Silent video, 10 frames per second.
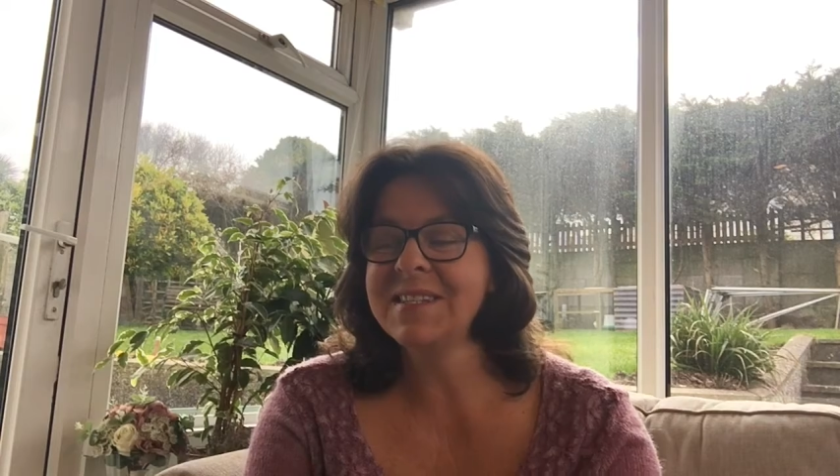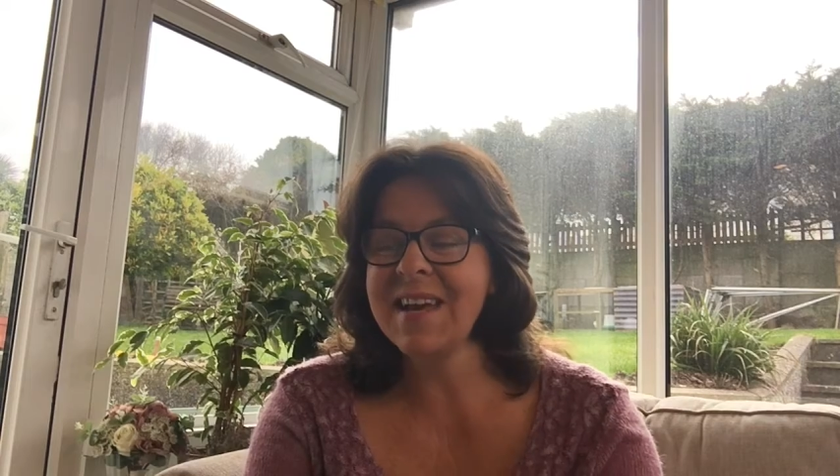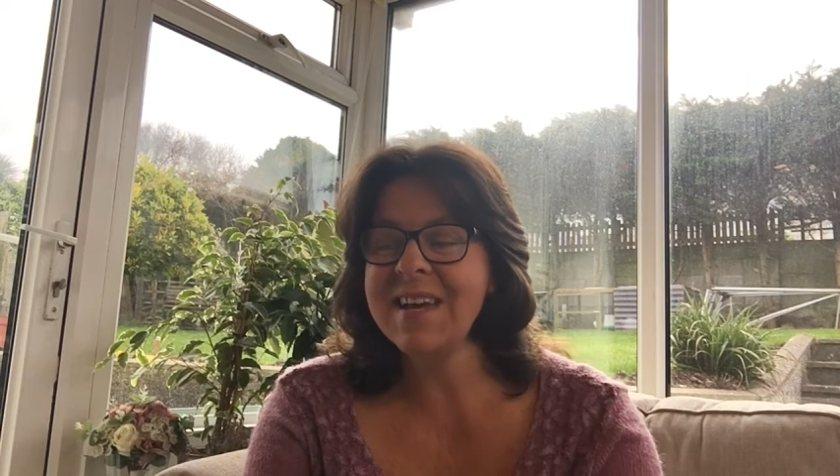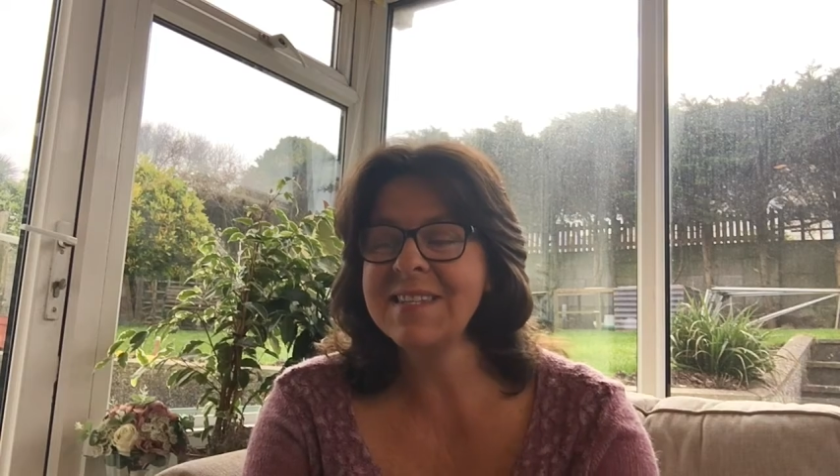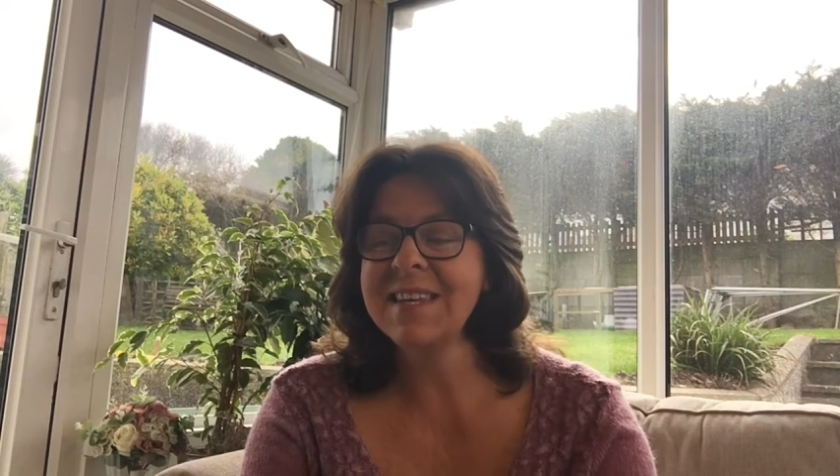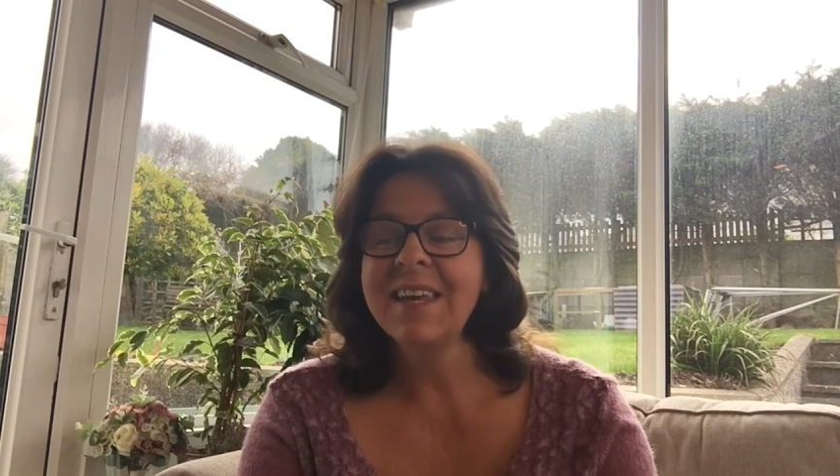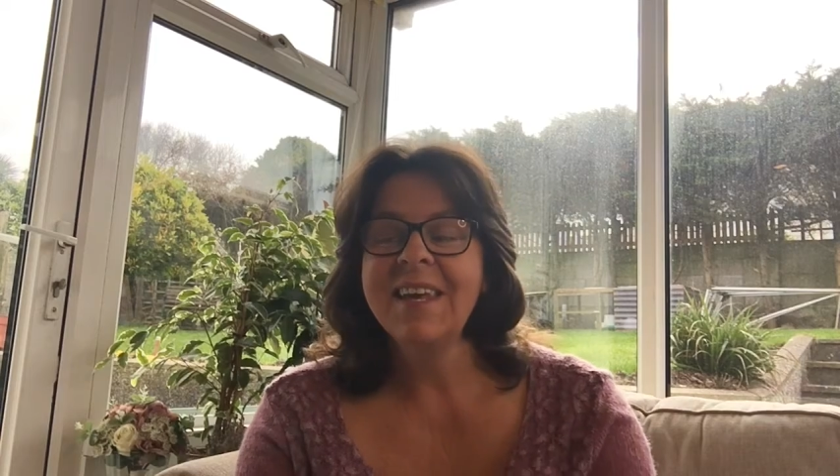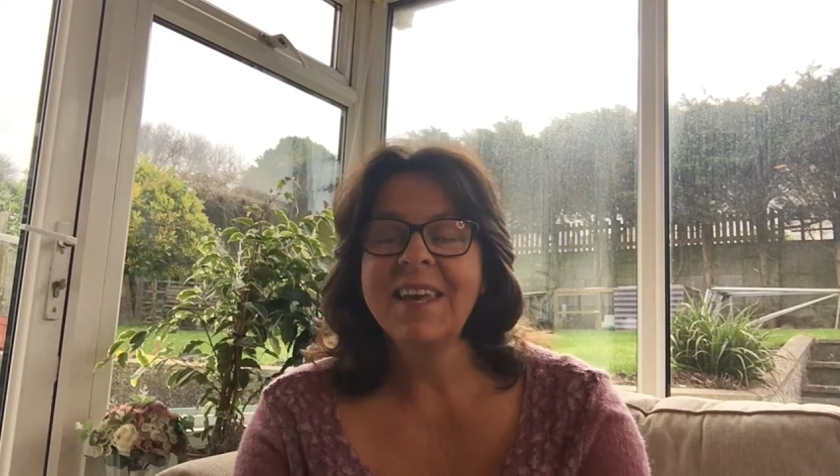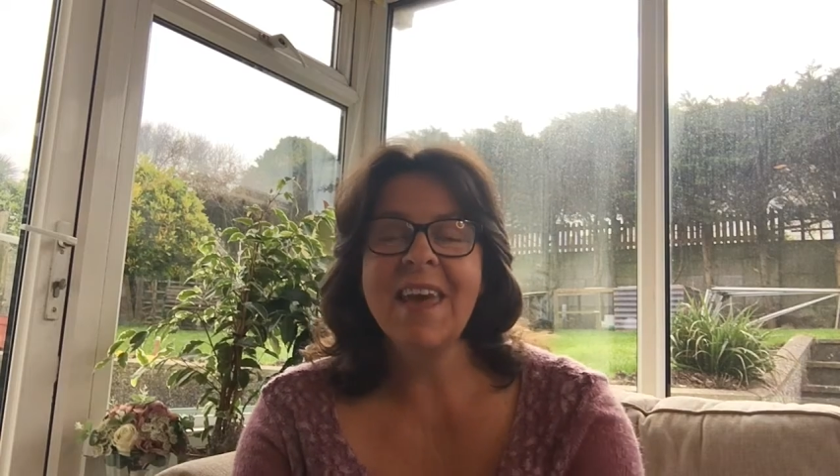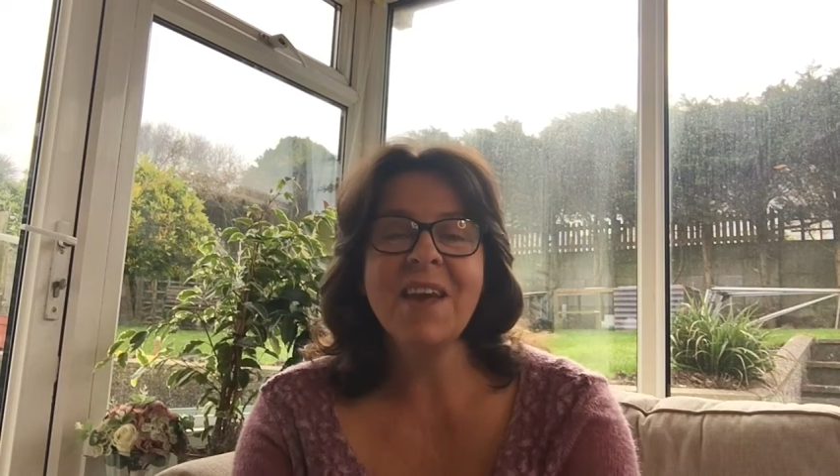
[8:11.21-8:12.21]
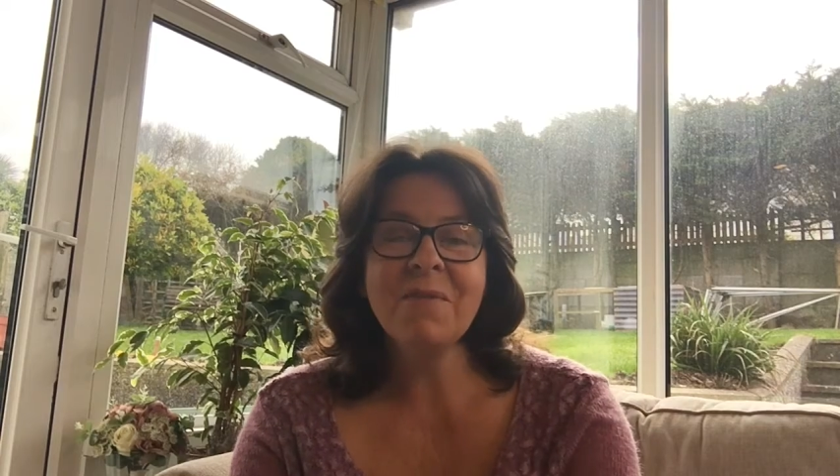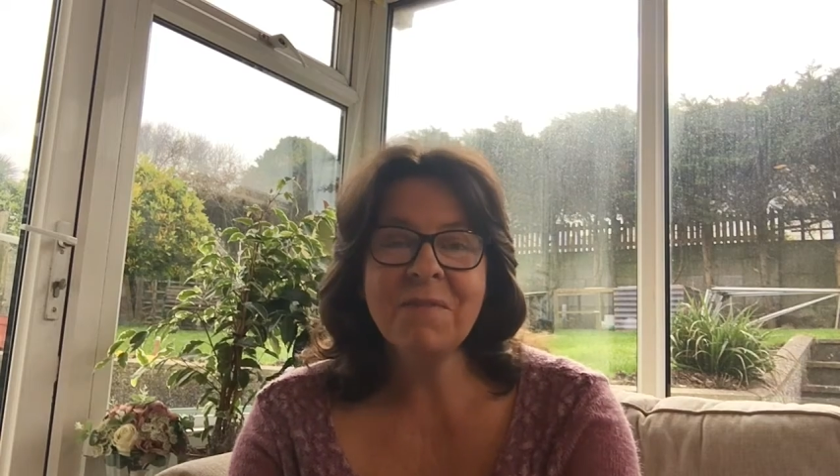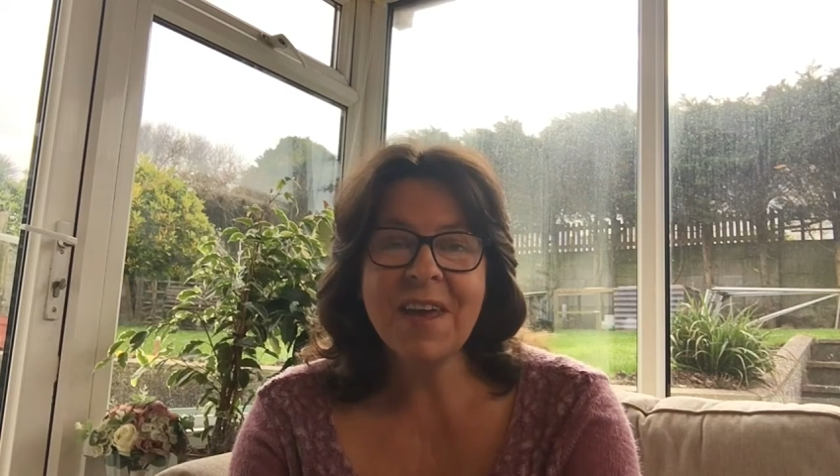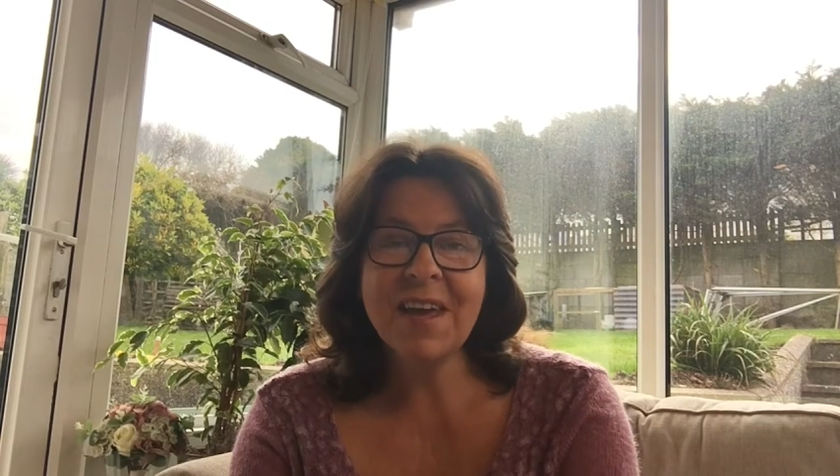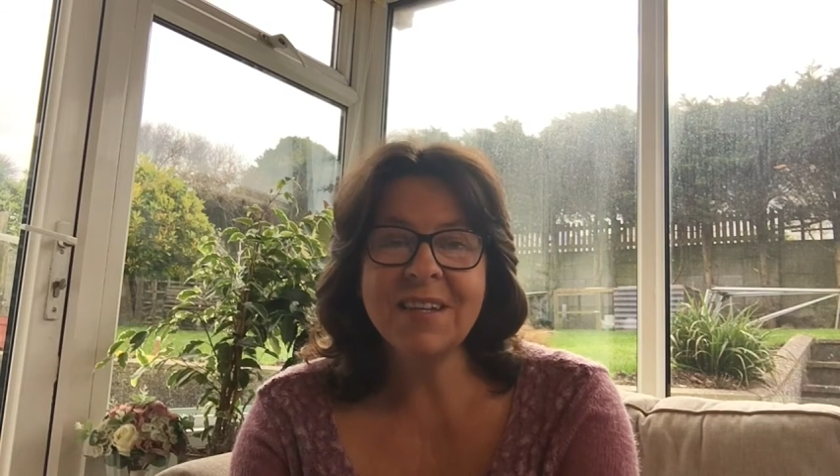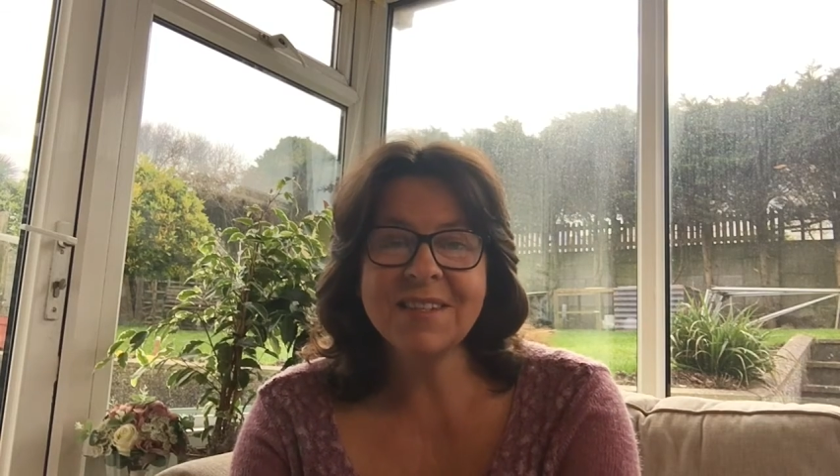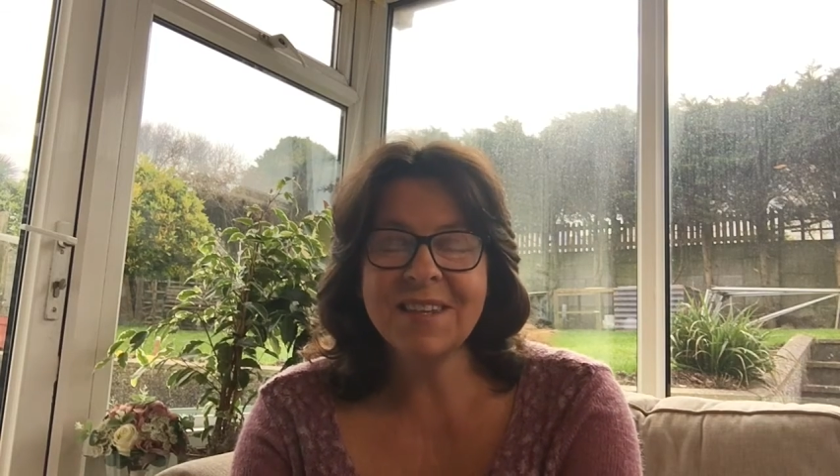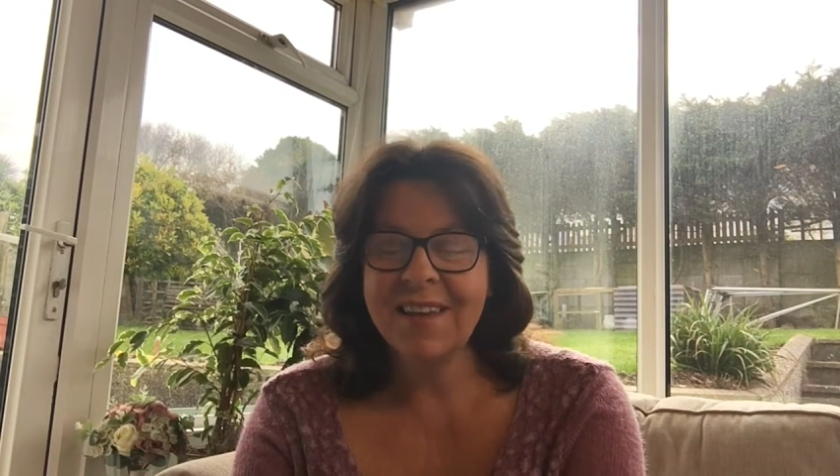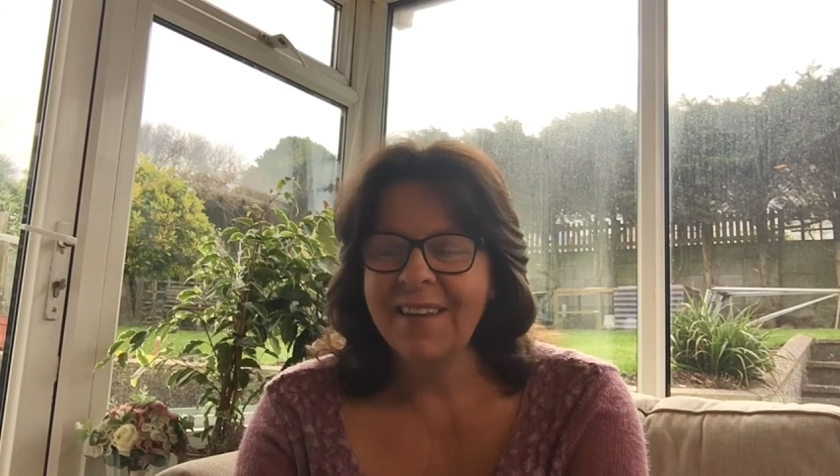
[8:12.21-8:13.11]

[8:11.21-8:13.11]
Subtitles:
says, King of Kings